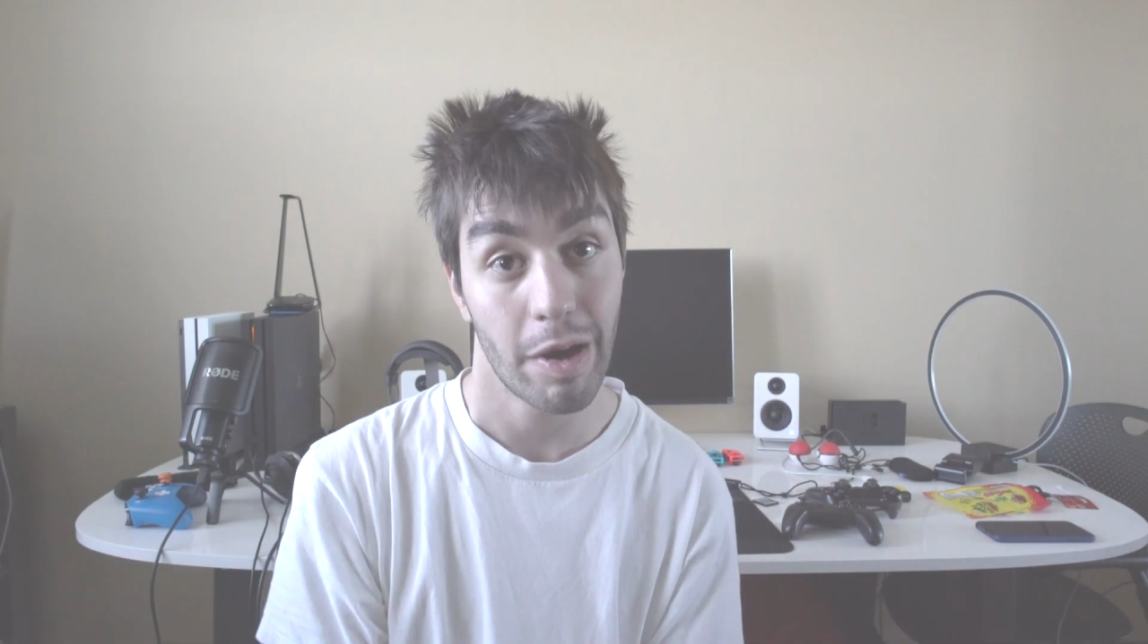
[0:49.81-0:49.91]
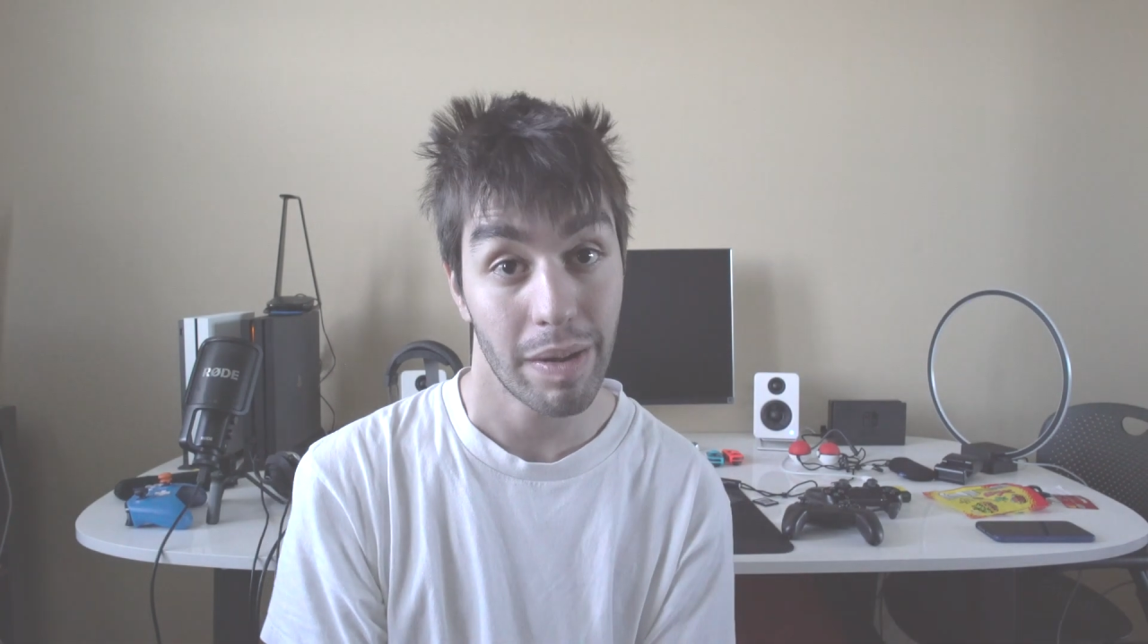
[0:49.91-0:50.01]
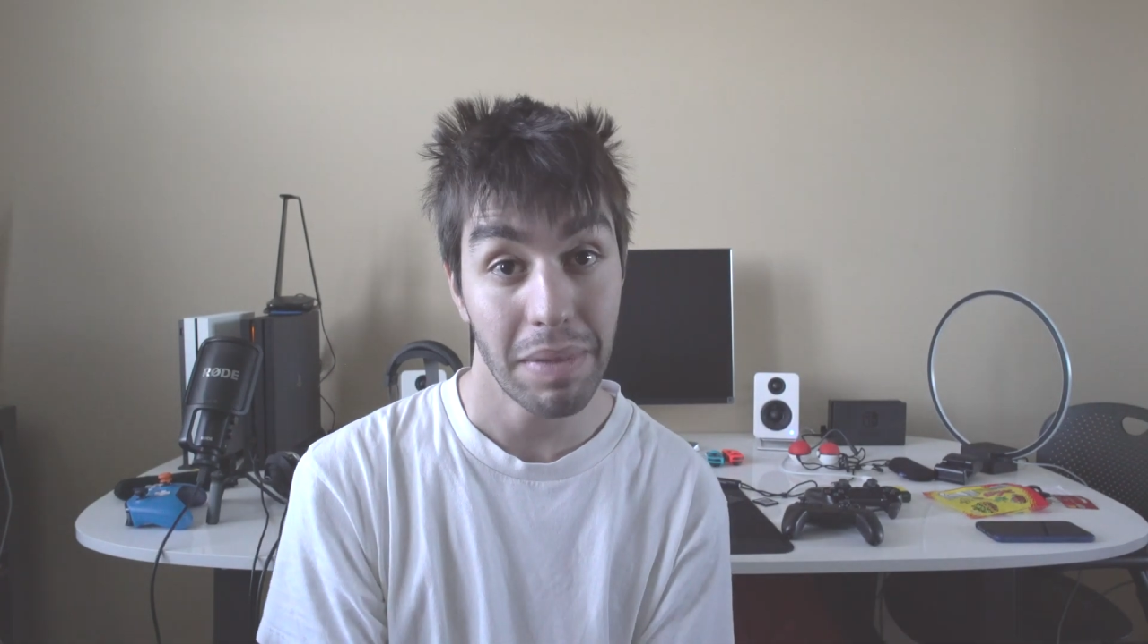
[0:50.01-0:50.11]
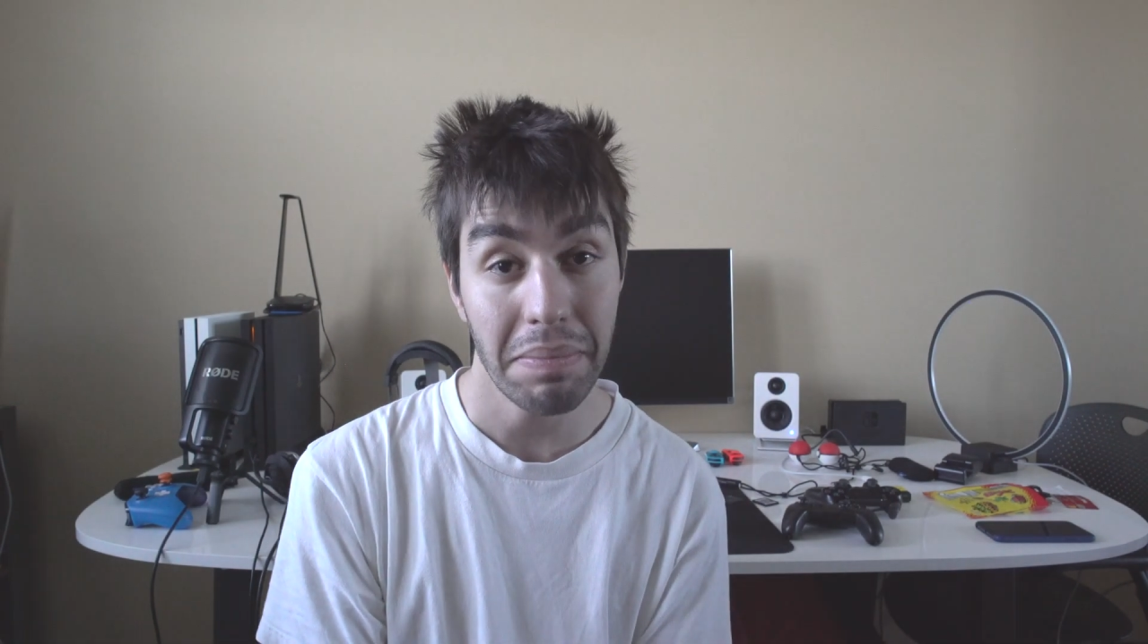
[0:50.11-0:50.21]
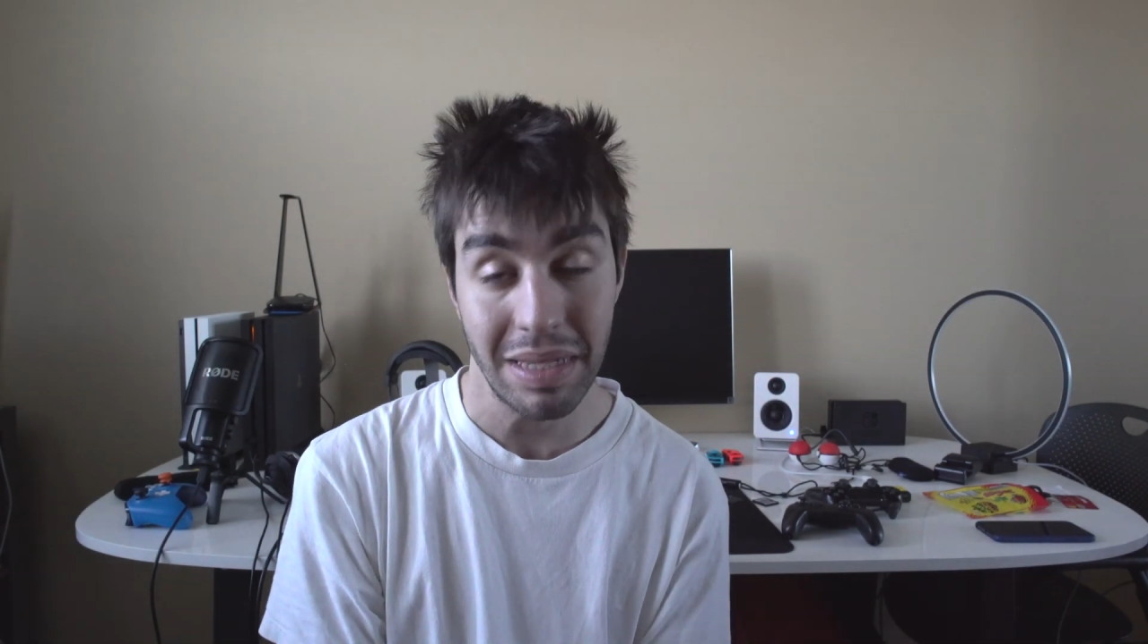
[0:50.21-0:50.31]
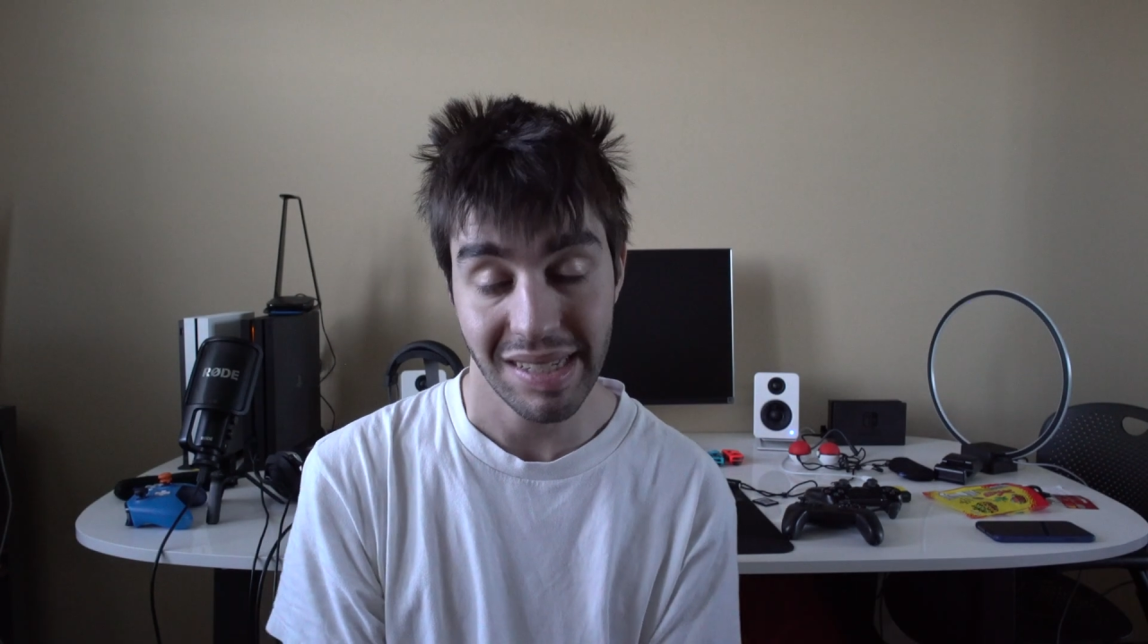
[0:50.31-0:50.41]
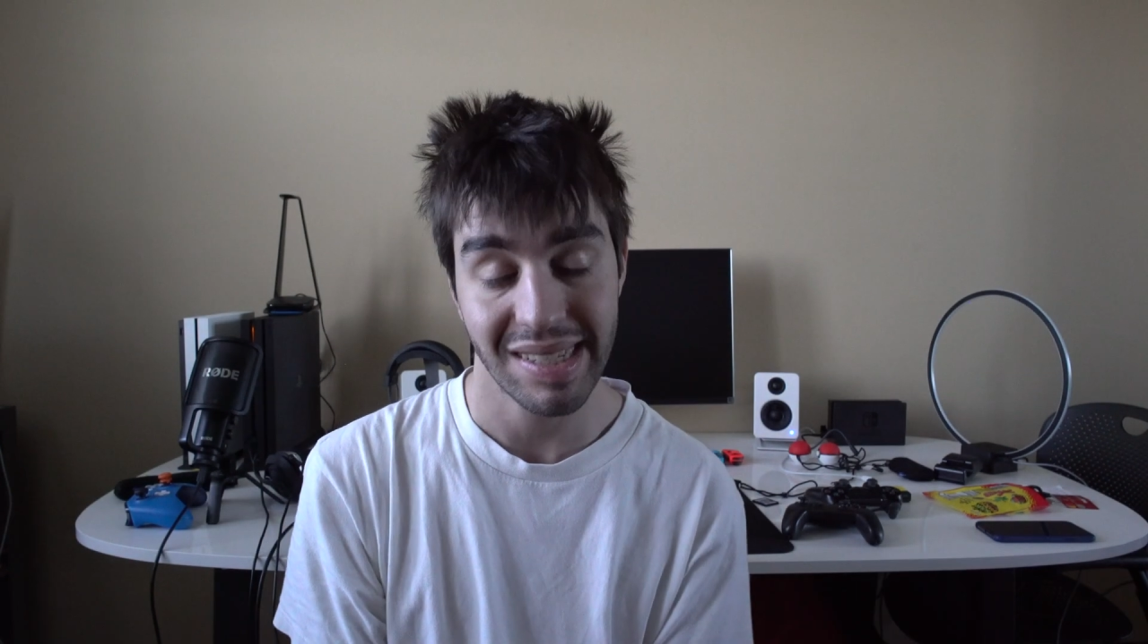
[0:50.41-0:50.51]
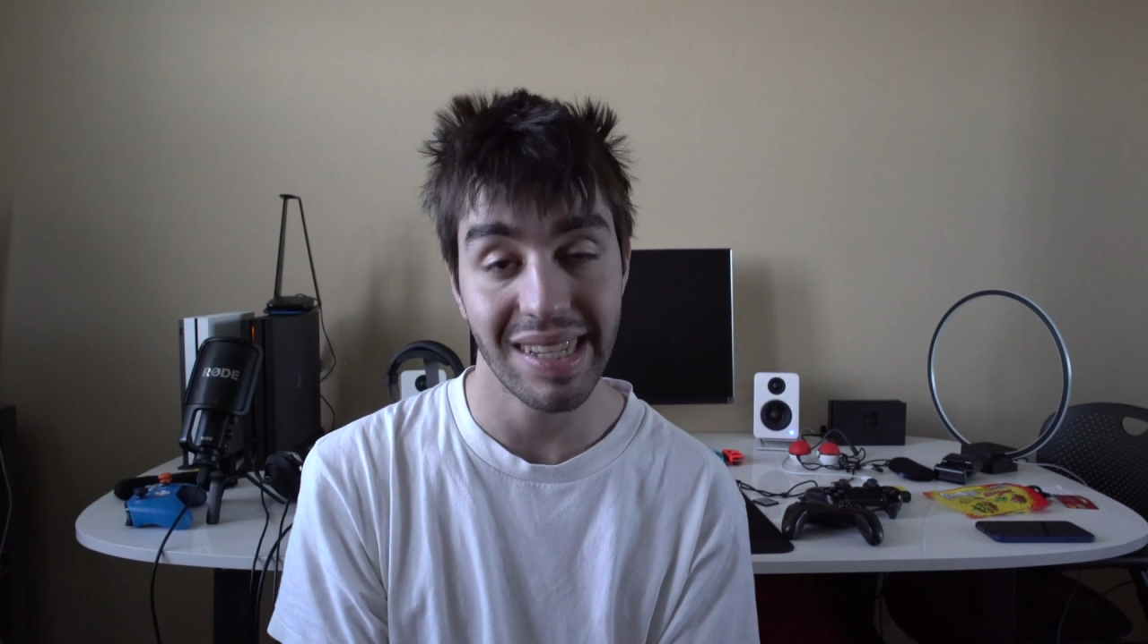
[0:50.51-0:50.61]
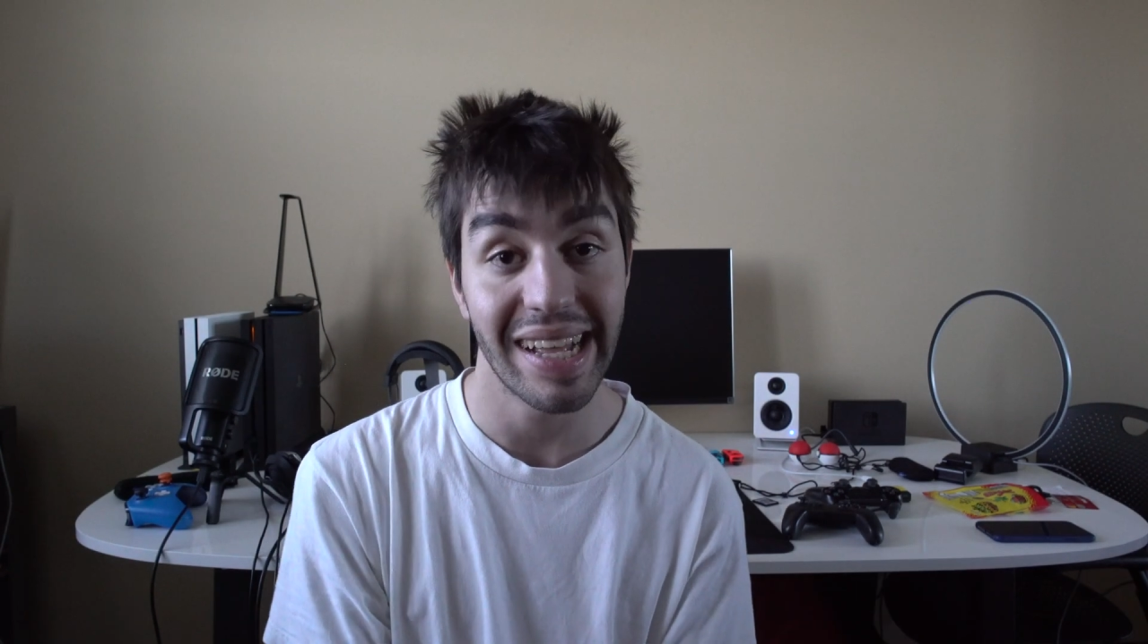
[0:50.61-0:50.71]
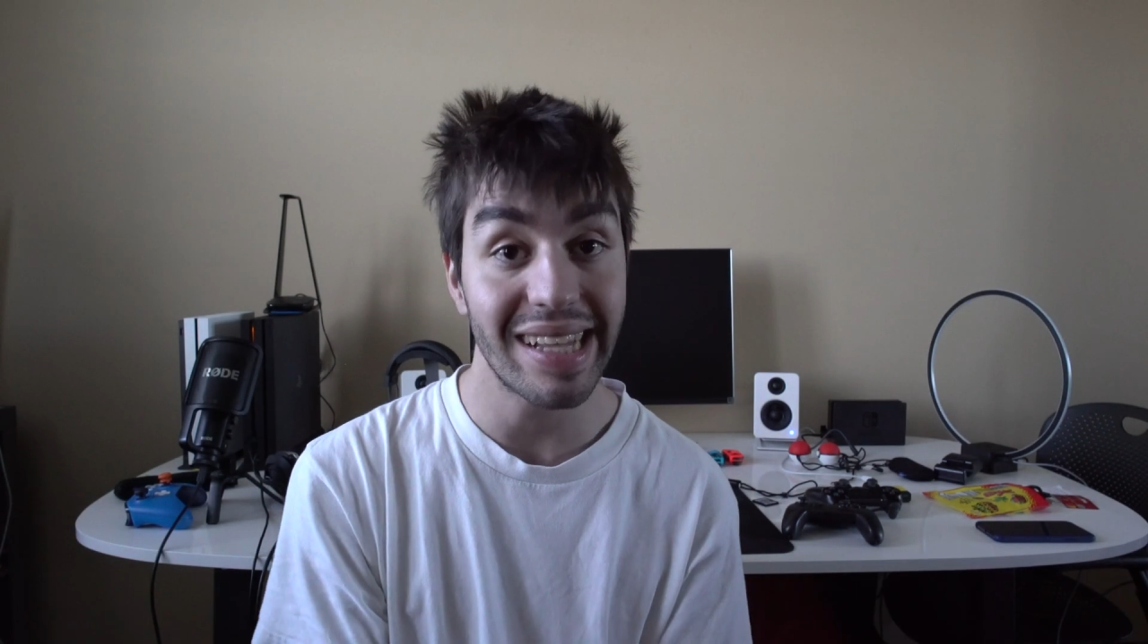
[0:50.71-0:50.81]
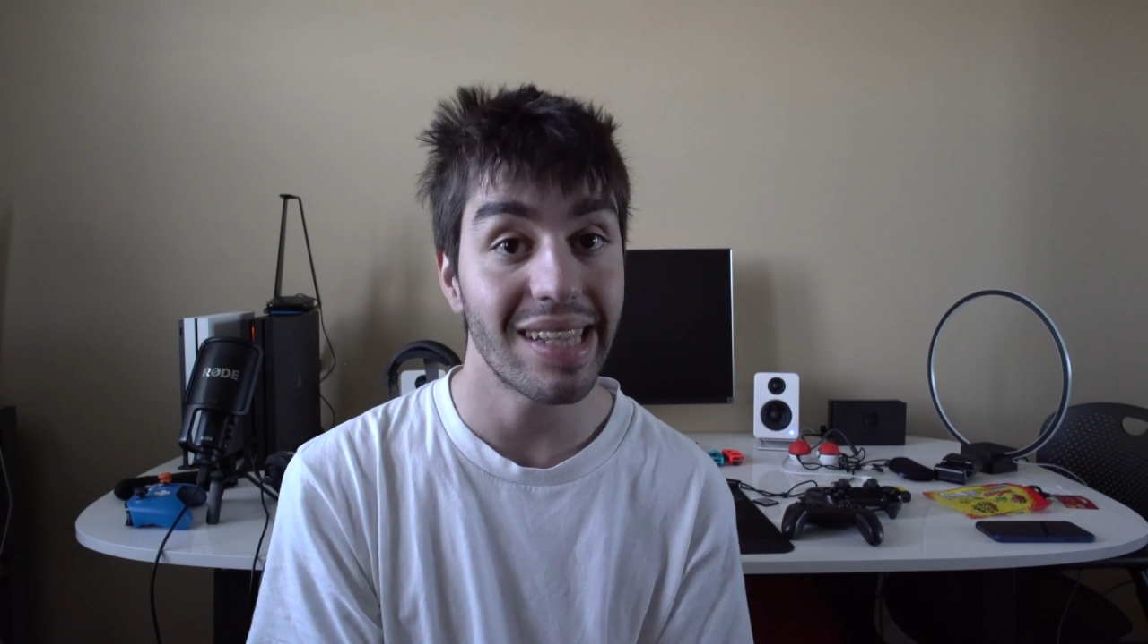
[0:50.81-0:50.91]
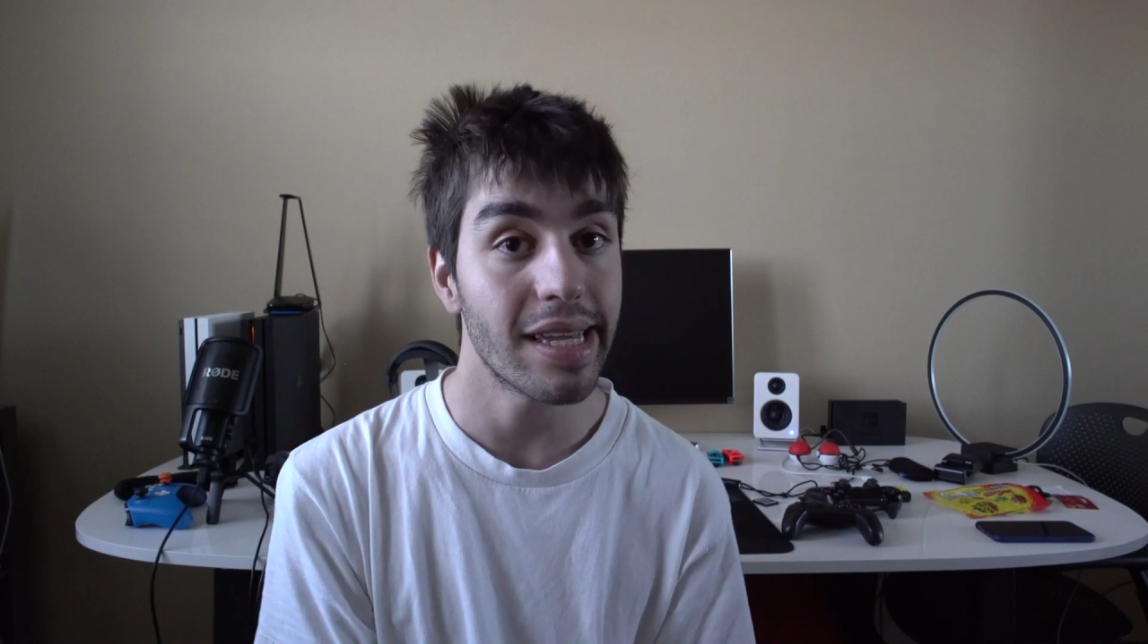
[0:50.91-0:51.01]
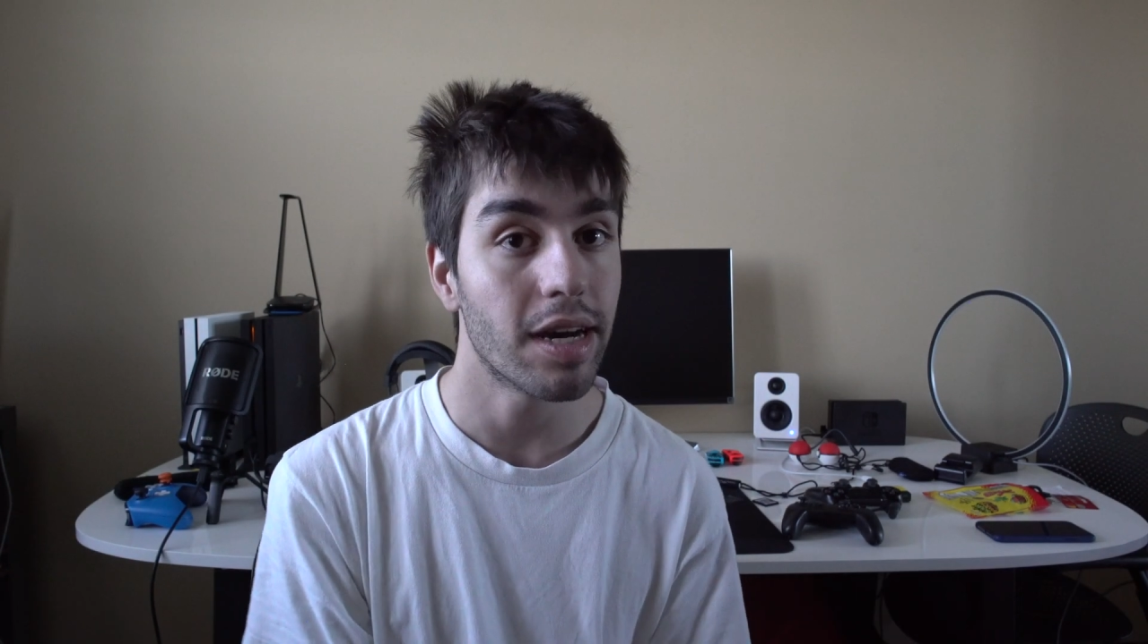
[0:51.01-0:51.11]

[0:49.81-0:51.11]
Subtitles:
Now I may be slightly